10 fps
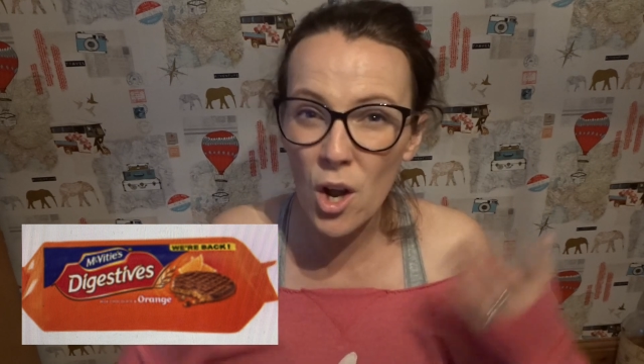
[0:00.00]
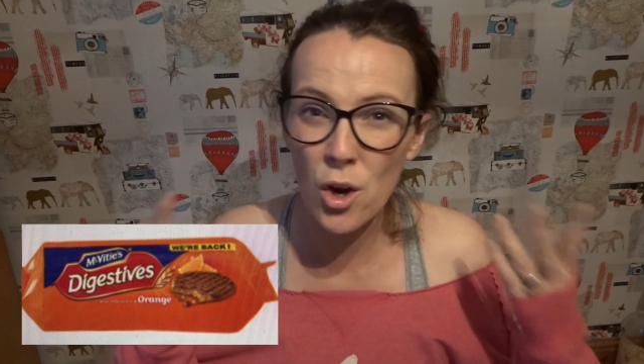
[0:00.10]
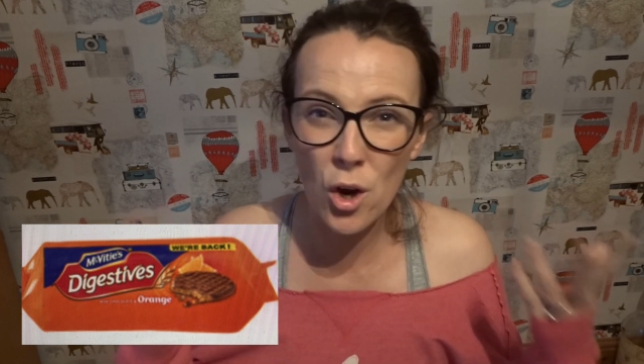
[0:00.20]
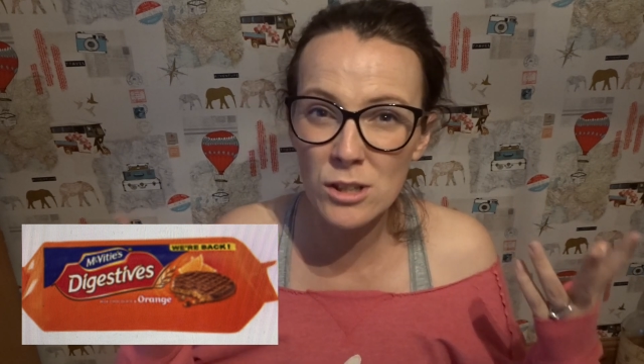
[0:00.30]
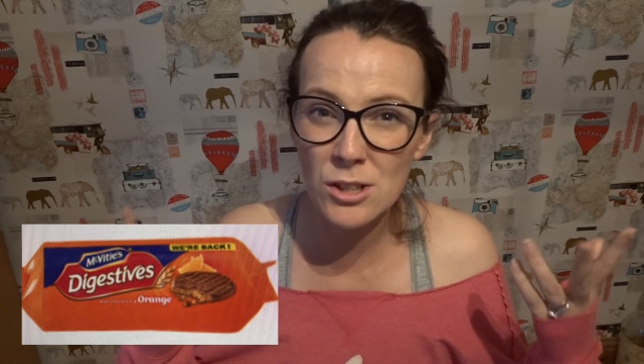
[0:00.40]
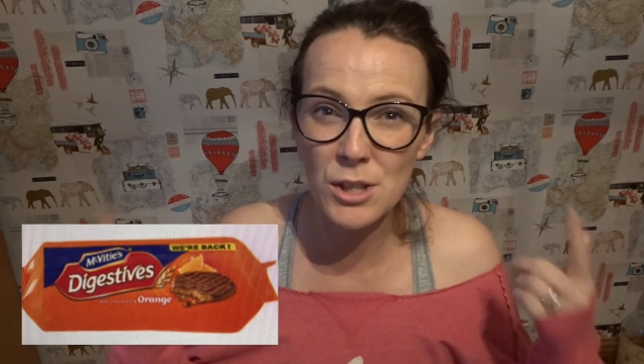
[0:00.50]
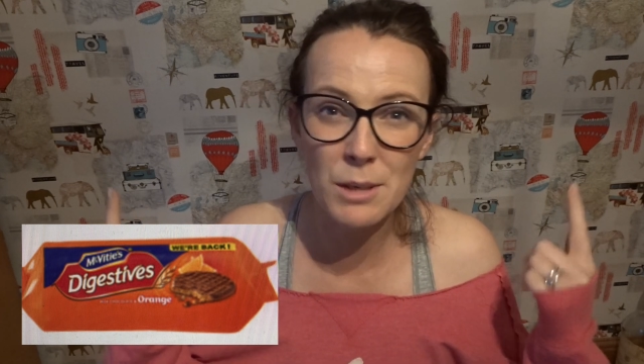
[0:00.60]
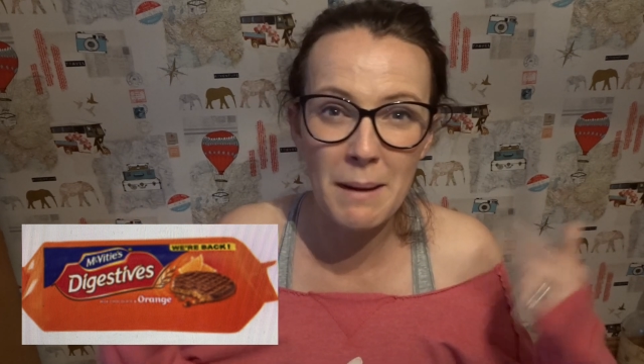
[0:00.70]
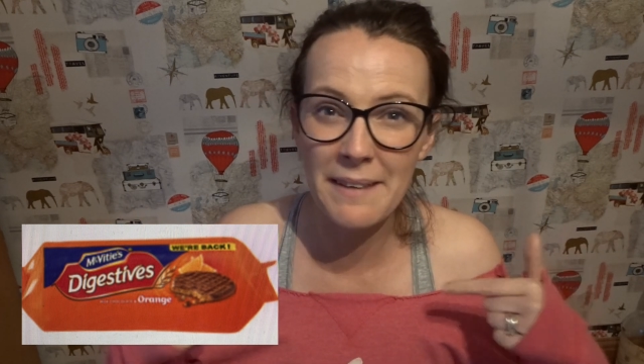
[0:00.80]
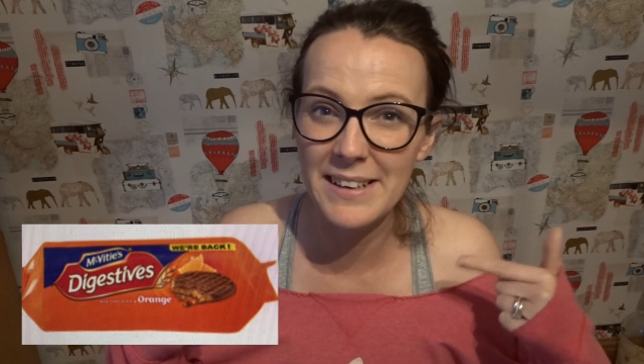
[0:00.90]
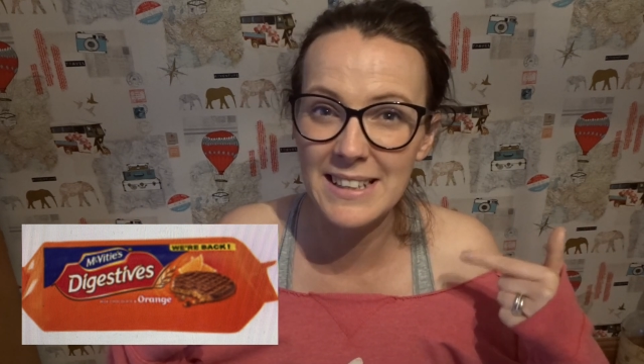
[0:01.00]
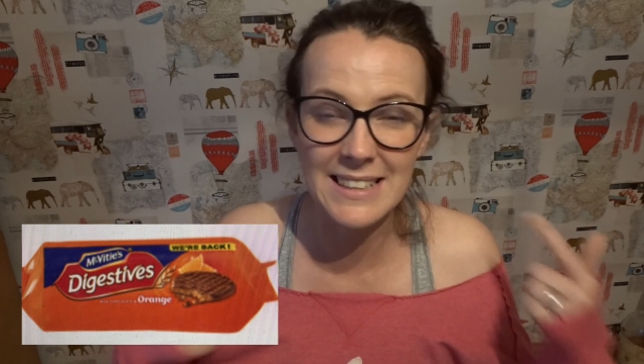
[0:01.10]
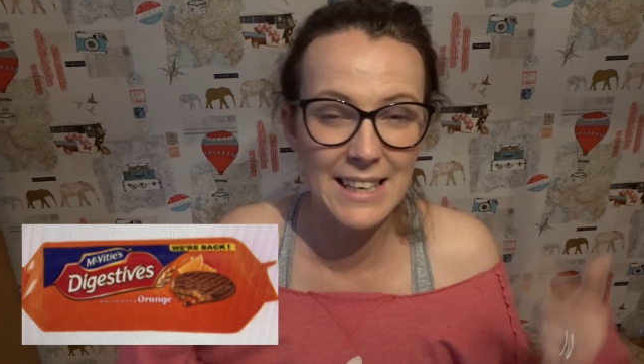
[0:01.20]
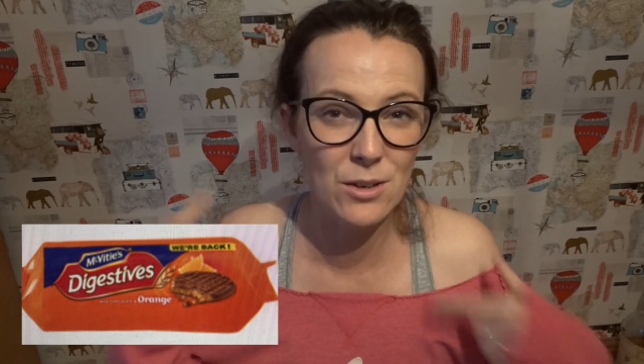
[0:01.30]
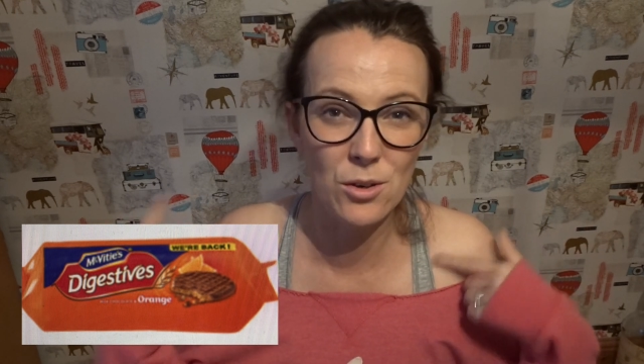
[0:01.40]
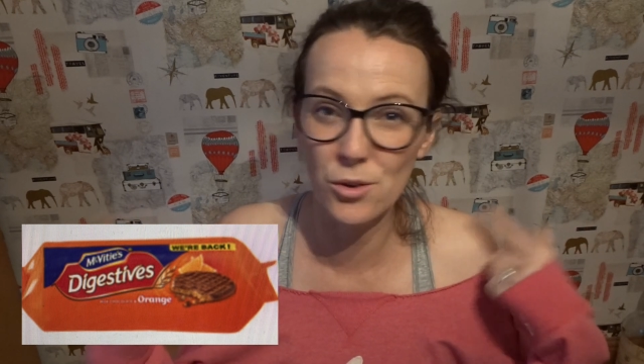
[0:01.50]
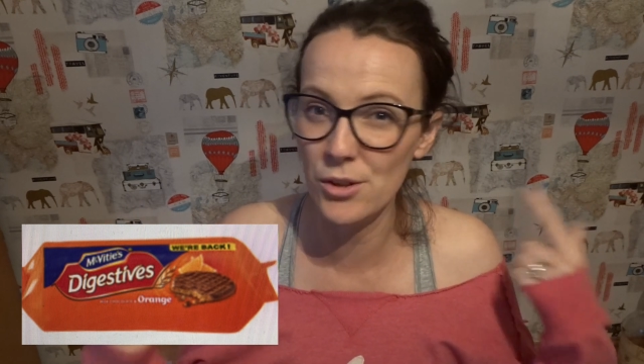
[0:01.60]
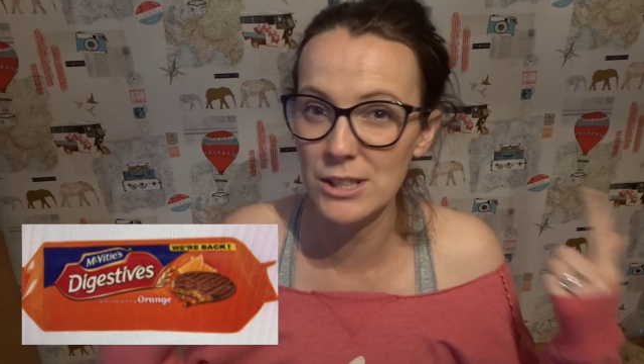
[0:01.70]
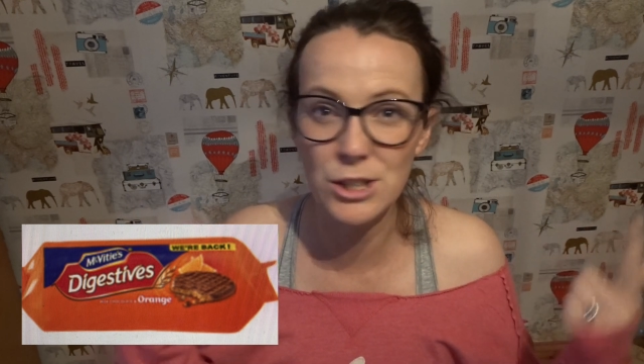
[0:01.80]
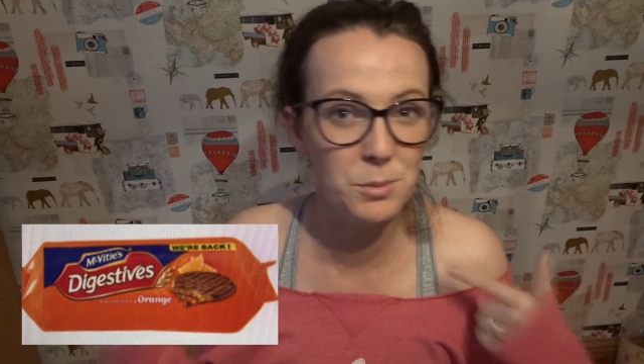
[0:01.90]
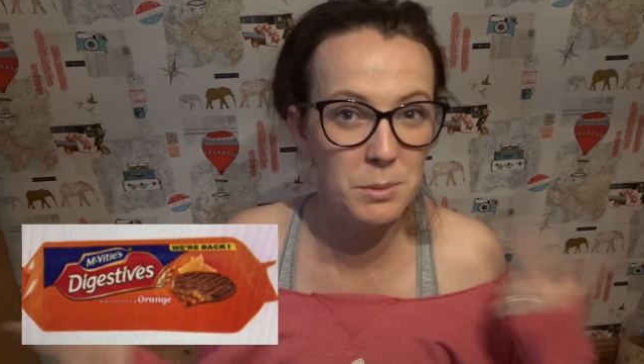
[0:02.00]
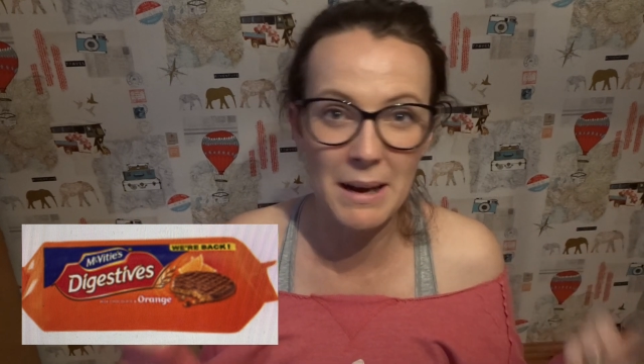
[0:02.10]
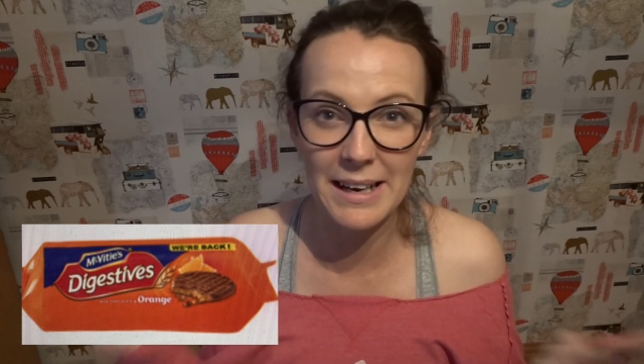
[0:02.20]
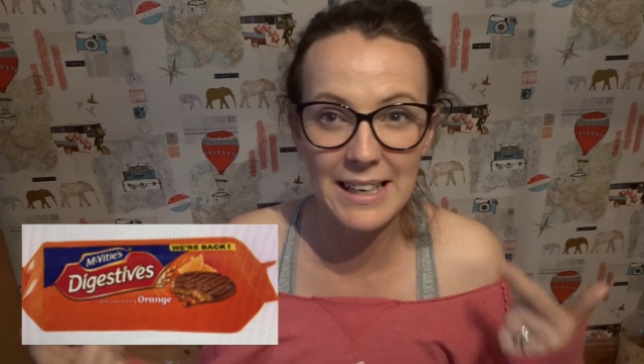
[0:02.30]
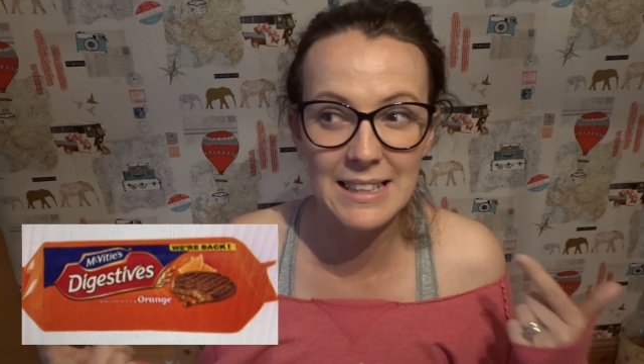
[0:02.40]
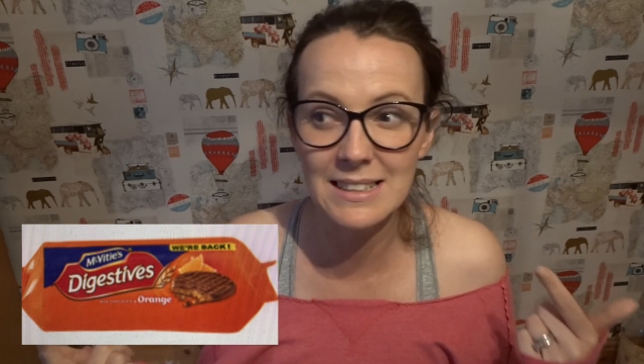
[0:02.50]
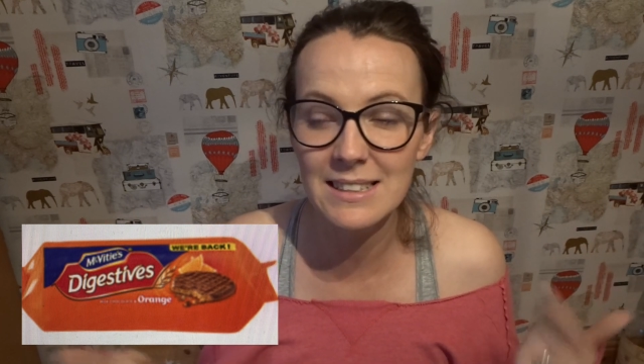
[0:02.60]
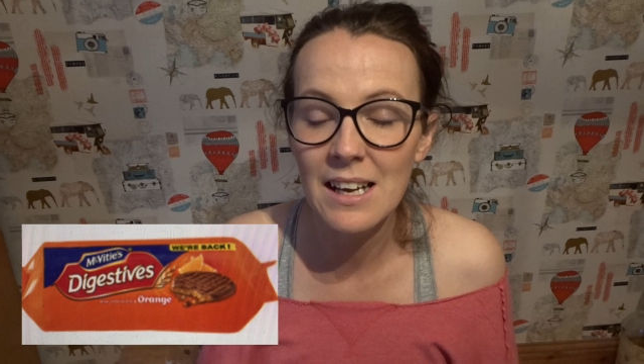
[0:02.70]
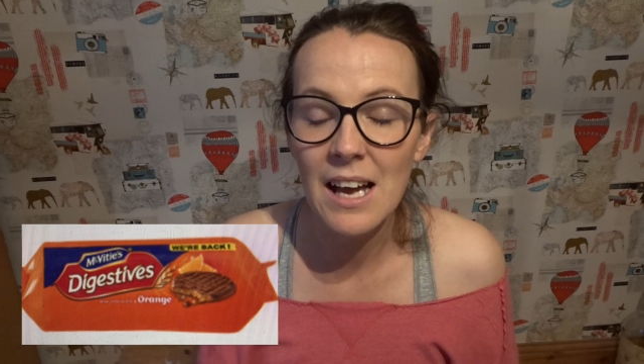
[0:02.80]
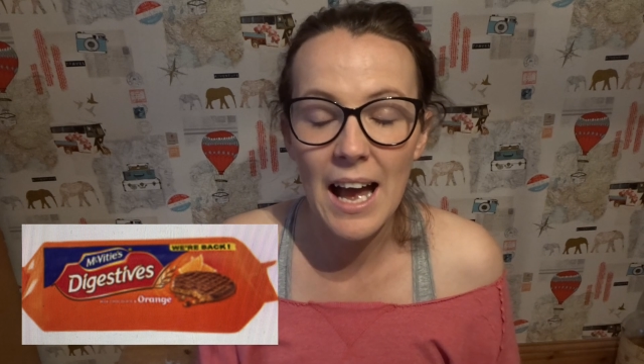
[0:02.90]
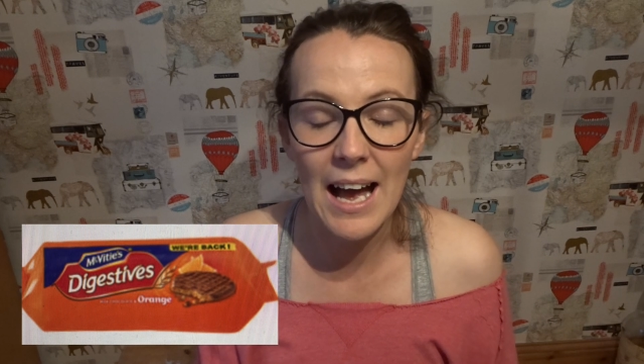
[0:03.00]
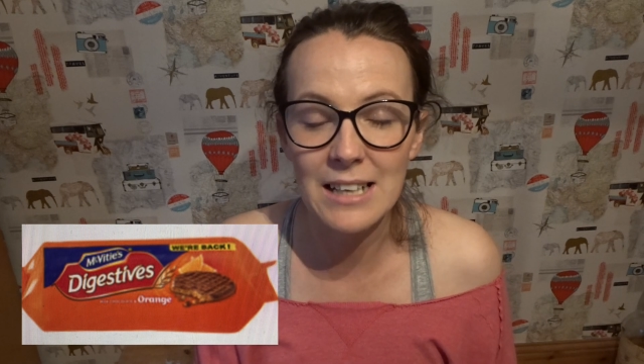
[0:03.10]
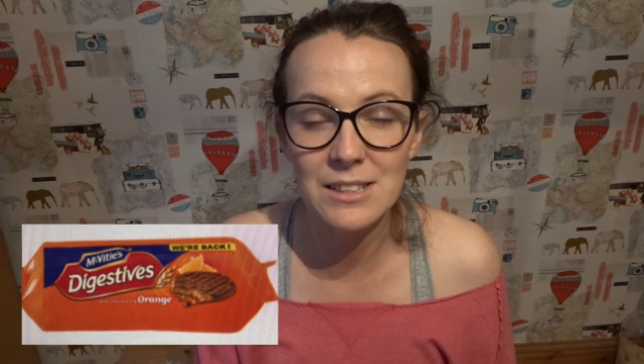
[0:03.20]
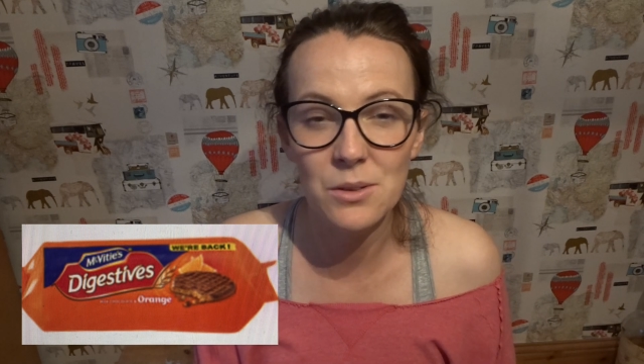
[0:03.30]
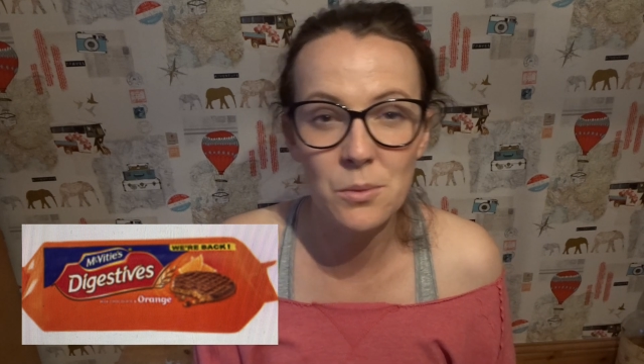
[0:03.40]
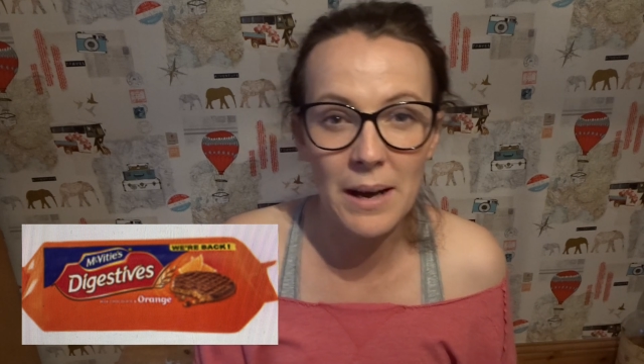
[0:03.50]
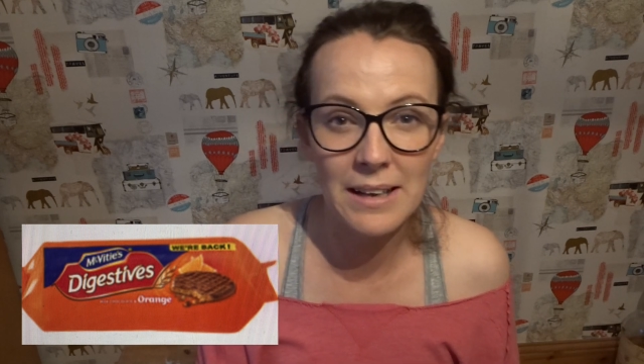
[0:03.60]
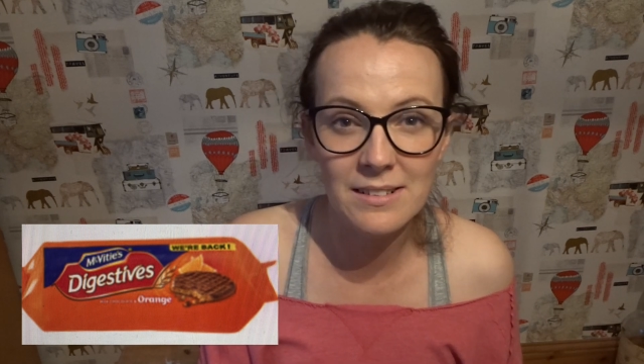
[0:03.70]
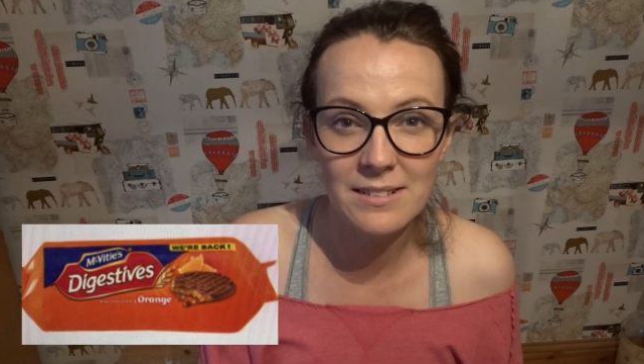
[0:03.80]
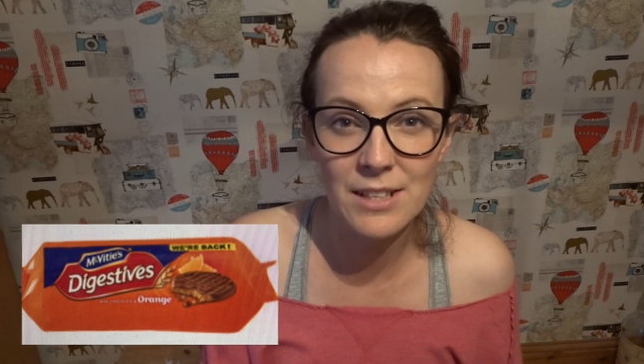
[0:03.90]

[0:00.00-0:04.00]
and also you can buy these in other supermarkets as well.